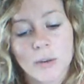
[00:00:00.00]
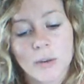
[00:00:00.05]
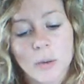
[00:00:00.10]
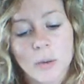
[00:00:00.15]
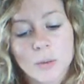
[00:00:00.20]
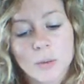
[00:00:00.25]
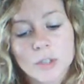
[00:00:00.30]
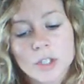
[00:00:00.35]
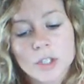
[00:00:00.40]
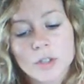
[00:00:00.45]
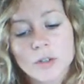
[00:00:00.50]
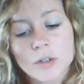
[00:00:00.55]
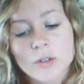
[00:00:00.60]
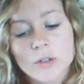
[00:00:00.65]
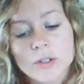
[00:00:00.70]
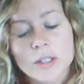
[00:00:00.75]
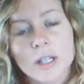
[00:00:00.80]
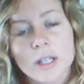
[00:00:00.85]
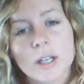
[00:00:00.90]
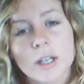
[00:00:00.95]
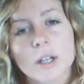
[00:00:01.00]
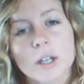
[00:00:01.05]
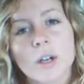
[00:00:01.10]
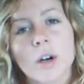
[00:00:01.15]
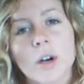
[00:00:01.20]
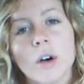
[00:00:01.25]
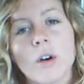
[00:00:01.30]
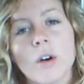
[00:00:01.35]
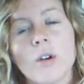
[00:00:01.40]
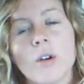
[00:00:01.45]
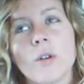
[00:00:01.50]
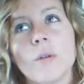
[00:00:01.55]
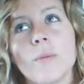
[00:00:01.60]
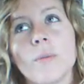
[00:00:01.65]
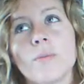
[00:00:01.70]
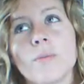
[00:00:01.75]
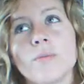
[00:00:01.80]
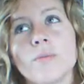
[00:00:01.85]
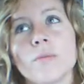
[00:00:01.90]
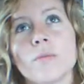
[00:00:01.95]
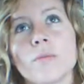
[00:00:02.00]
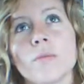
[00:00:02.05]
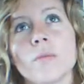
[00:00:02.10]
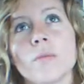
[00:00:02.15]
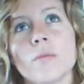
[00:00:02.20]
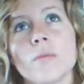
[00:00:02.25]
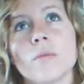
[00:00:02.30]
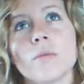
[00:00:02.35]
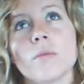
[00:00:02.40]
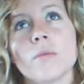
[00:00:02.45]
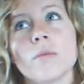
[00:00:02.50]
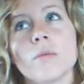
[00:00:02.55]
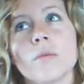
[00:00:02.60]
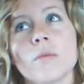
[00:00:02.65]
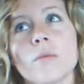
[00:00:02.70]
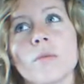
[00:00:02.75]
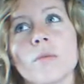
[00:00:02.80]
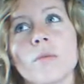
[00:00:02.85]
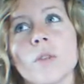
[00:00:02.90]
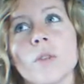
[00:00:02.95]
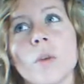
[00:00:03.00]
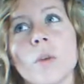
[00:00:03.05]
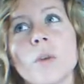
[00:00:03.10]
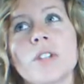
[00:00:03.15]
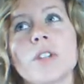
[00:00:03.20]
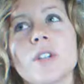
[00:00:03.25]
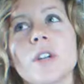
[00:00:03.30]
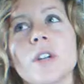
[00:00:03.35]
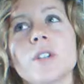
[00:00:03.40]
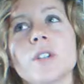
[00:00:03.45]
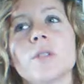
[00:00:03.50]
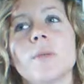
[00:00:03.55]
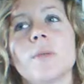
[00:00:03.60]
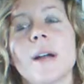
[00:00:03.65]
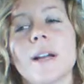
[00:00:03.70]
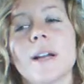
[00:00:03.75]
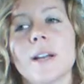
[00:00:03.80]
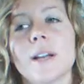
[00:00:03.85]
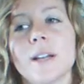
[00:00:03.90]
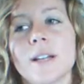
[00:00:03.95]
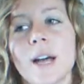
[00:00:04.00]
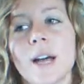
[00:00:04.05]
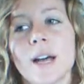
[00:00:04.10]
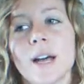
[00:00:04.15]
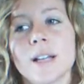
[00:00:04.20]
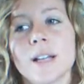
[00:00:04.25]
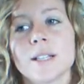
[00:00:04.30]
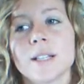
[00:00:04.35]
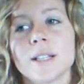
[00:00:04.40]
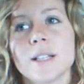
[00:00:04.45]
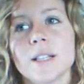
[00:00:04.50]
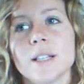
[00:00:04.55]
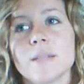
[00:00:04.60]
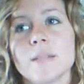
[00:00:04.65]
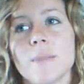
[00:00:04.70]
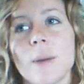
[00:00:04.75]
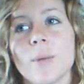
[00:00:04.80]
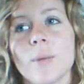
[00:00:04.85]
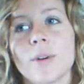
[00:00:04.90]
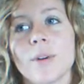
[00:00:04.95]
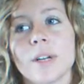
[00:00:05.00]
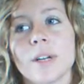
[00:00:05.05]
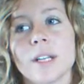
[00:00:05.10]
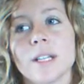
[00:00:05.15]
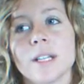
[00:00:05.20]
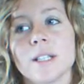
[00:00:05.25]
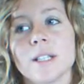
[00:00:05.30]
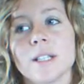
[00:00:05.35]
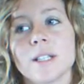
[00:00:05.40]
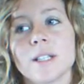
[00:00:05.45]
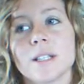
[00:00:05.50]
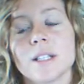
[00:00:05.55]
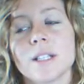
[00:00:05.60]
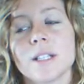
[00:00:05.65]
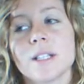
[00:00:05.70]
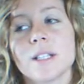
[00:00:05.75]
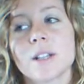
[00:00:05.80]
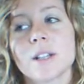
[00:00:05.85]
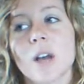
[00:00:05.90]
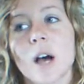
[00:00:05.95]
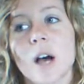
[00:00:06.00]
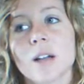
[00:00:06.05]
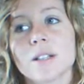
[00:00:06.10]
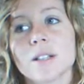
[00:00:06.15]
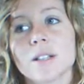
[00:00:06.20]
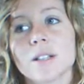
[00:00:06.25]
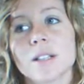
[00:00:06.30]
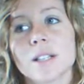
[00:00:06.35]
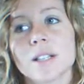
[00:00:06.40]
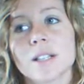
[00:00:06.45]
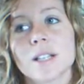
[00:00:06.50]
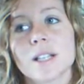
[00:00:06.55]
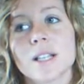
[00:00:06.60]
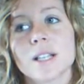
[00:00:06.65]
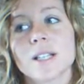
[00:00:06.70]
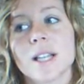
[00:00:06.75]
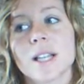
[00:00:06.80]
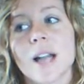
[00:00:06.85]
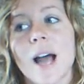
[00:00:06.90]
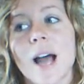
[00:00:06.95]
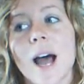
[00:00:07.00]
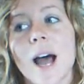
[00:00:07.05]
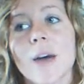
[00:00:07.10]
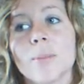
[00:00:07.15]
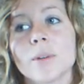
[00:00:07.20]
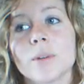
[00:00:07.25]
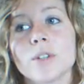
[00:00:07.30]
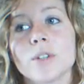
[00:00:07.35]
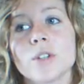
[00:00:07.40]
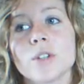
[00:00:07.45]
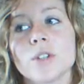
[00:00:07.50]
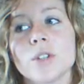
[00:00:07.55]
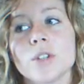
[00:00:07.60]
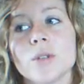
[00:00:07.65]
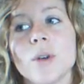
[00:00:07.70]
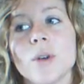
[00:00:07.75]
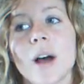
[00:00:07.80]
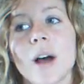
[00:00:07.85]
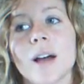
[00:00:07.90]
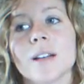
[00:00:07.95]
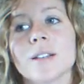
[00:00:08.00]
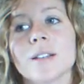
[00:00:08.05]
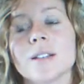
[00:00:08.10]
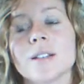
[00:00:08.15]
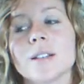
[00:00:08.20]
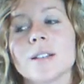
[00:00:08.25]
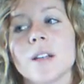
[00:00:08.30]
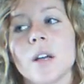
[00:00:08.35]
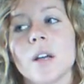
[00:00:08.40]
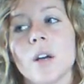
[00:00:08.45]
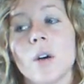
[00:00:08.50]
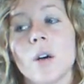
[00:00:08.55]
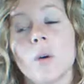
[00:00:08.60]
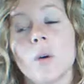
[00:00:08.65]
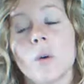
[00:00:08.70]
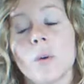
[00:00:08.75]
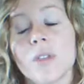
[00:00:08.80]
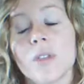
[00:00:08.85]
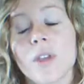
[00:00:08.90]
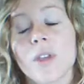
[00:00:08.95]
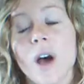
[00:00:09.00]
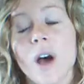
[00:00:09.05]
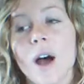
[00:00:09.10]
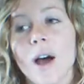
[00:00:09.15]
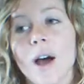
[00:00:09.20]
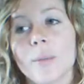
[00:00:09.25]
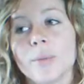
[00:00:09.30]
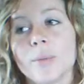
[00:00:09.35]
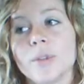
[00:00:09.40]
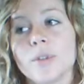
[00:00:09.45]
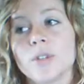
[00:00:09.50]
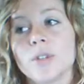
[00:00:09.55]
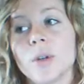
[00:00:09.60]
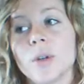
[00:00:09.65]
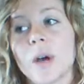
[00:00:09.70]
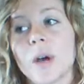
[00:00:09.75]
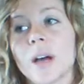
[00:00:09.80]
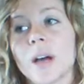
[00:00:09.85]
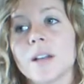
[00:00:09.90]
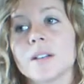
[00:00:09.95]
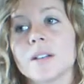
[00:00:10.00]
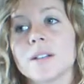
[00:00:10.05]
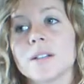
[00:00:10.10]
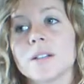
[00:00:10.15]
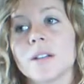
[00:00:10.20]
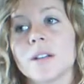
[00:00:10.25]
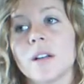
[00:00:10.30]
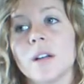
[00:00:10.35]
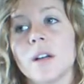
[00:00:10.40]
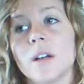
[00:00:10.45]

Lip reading: And when we choose to let it go, we start to recognize that these memories, these thoughts, and these things that happen to us, or we thought happened to us,